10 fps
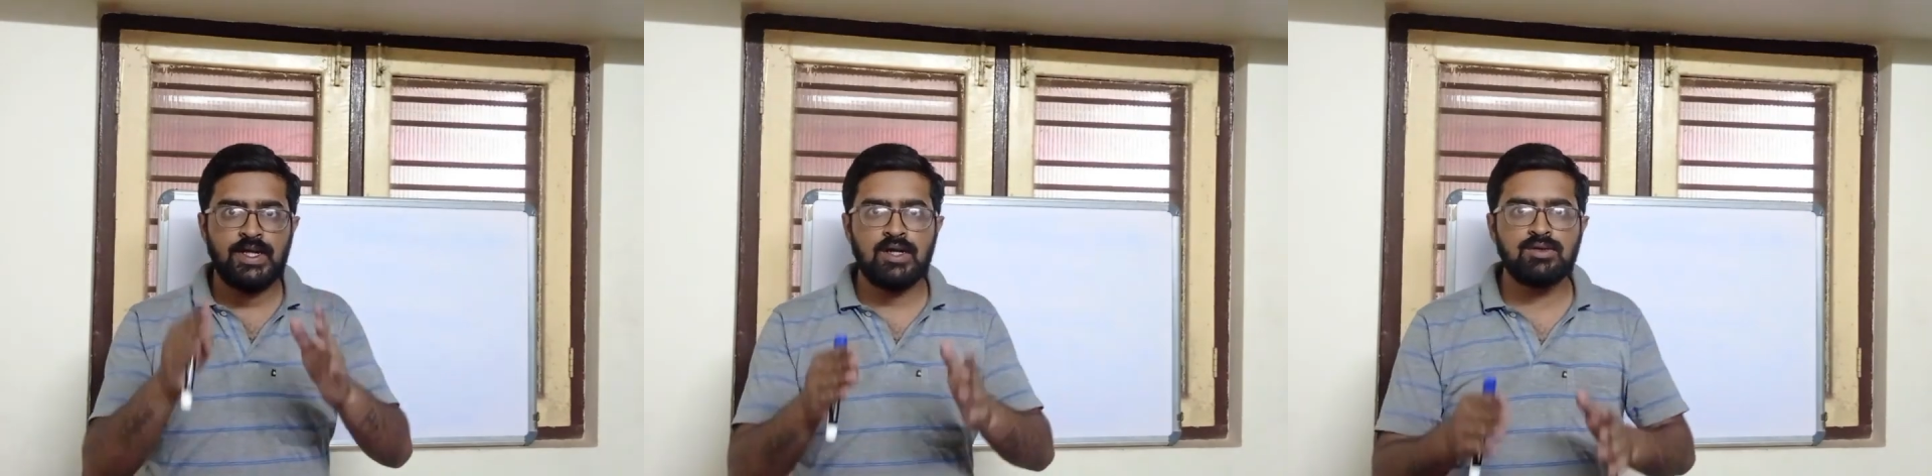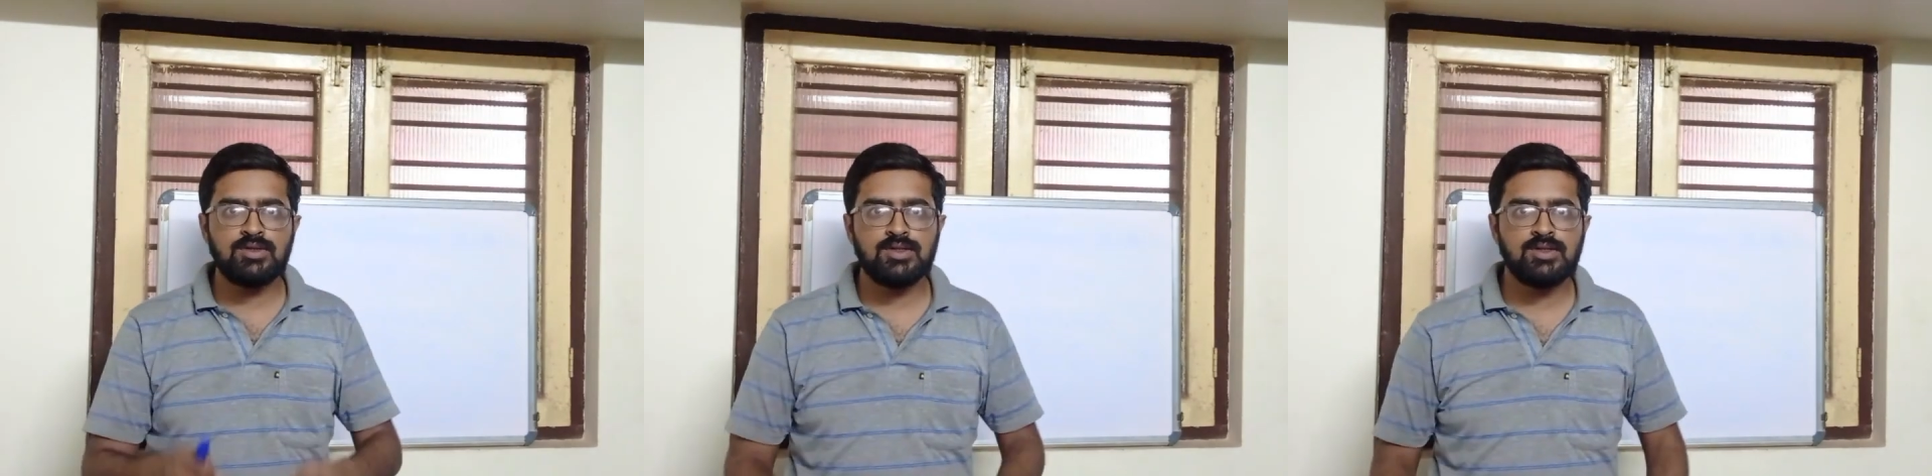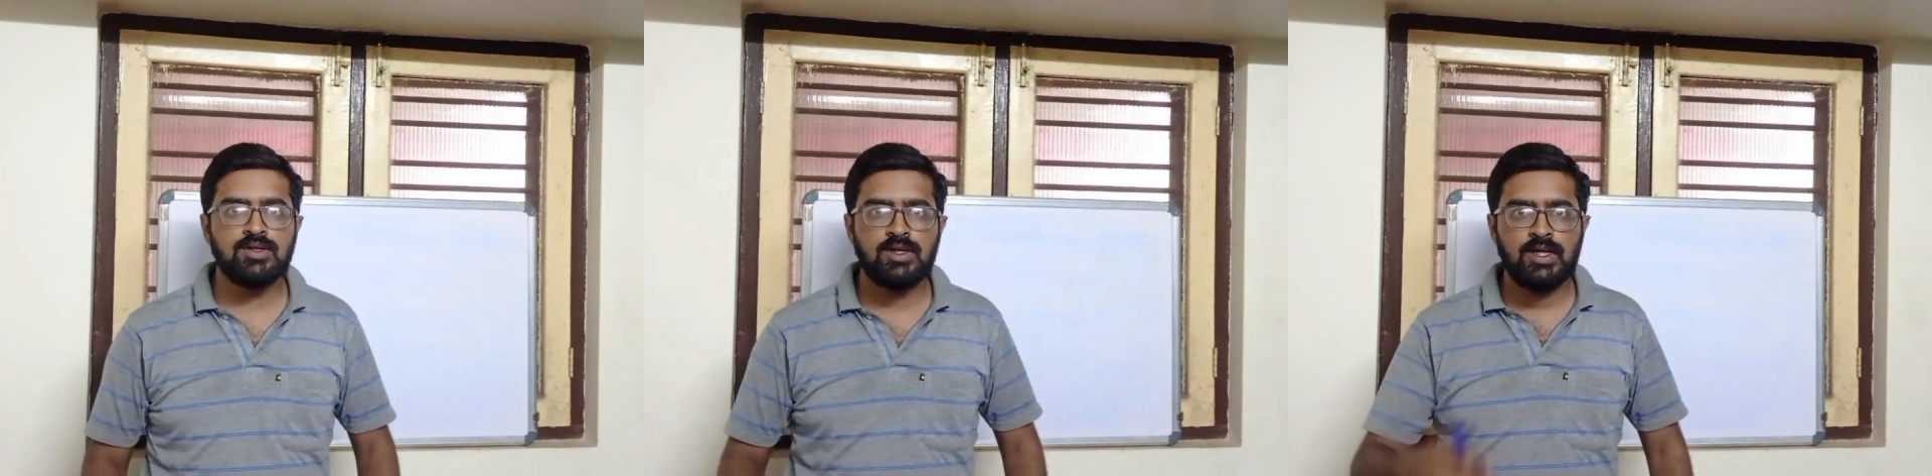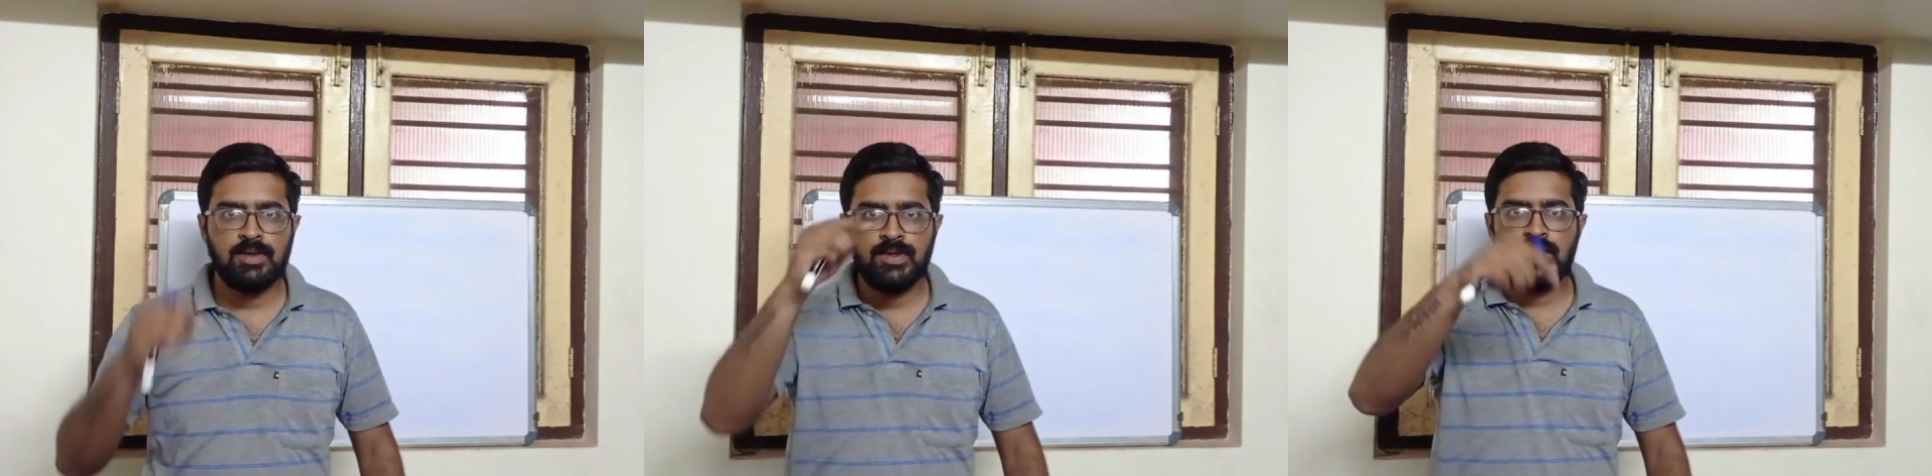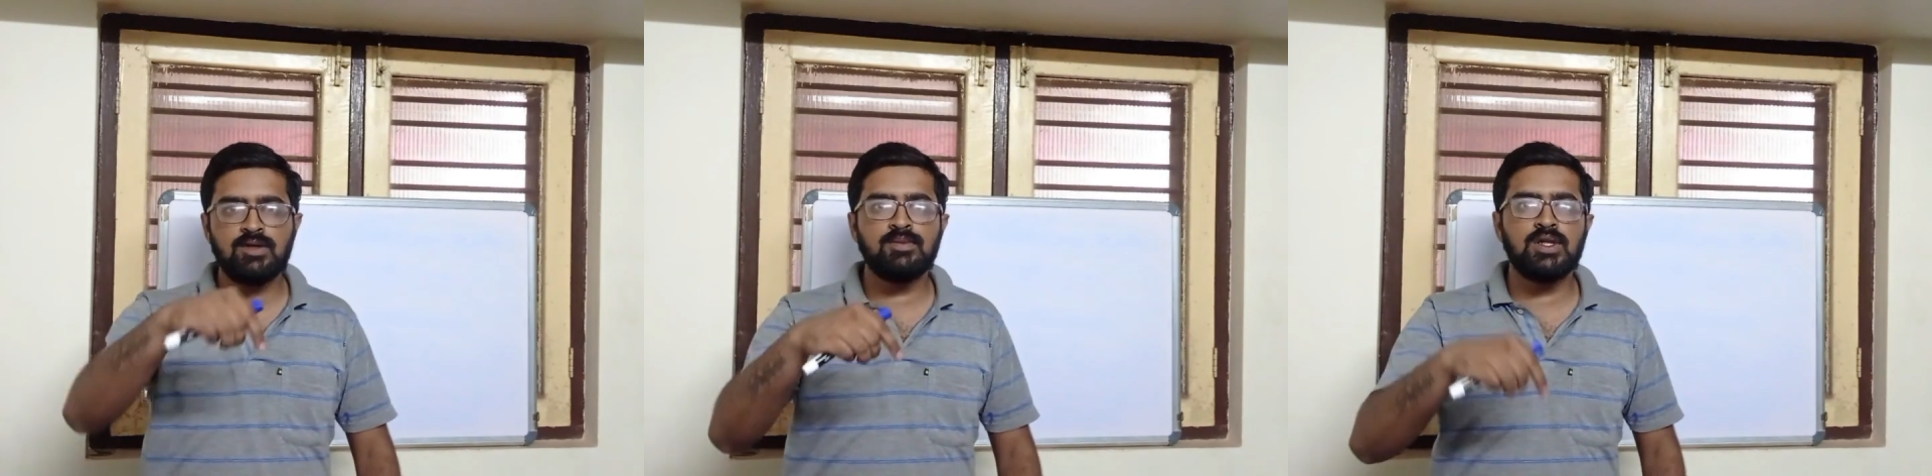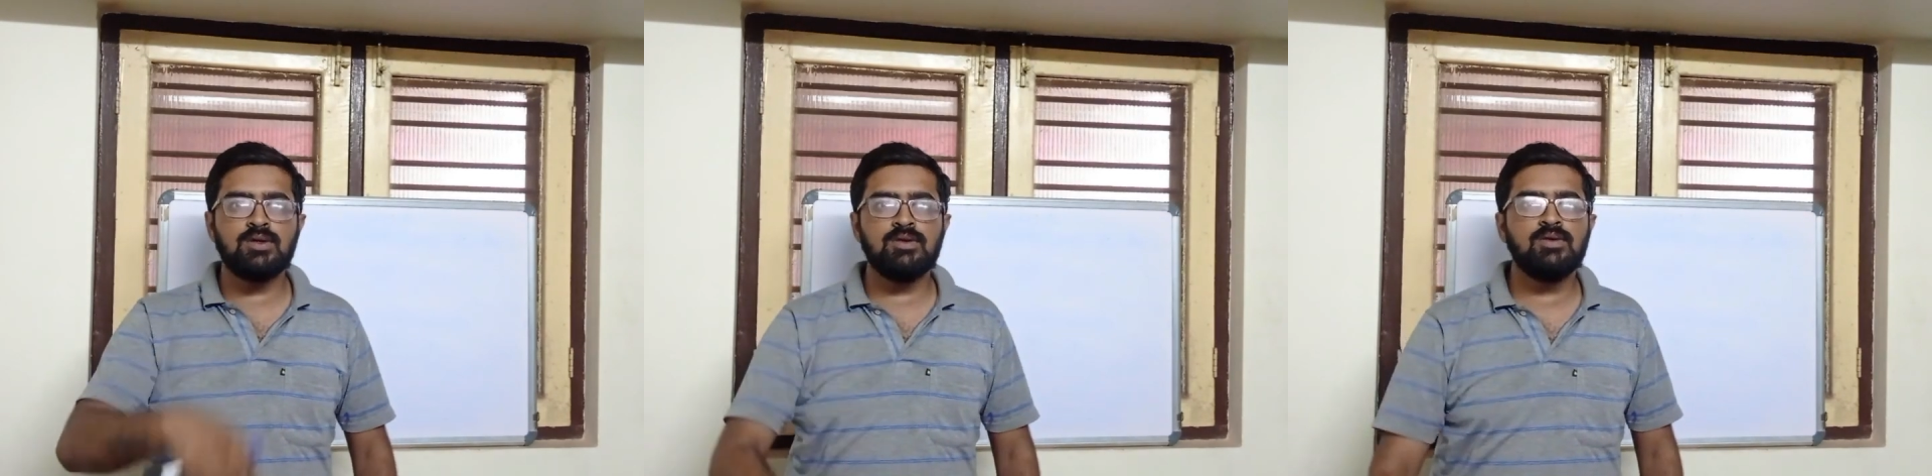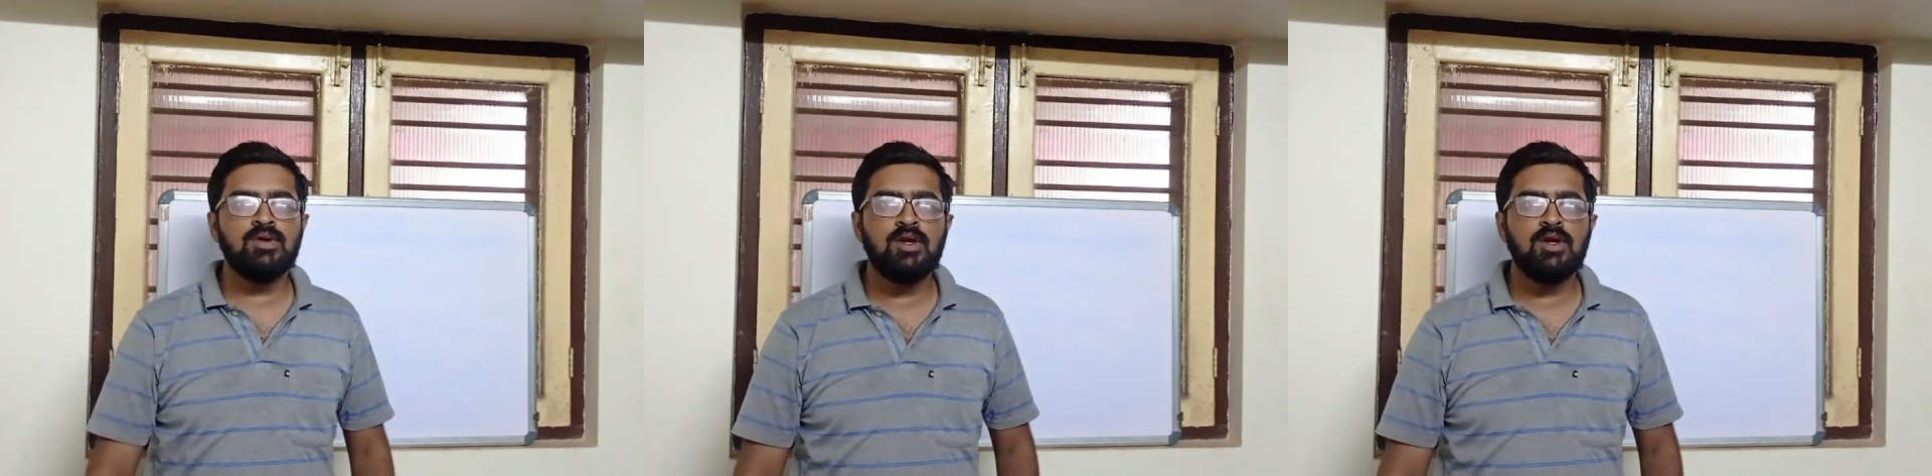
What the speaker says: doubts, comment down below.